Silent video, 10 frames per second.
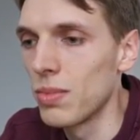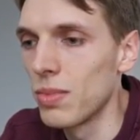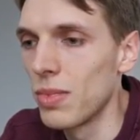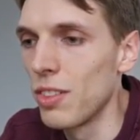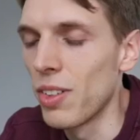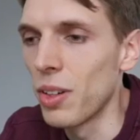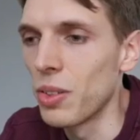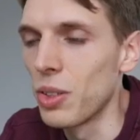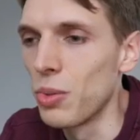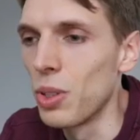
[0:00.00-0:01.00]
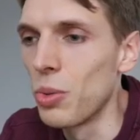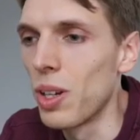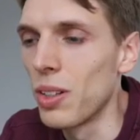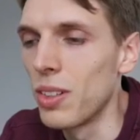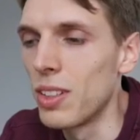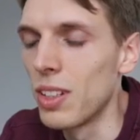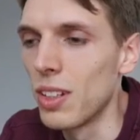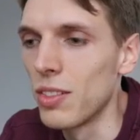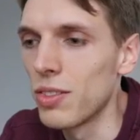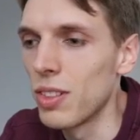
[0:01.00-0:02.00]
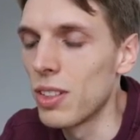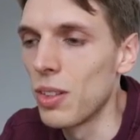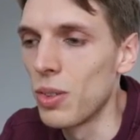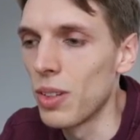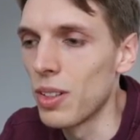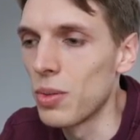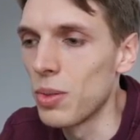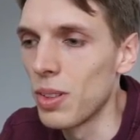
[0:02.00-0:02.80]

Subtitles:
the function will run itself as long as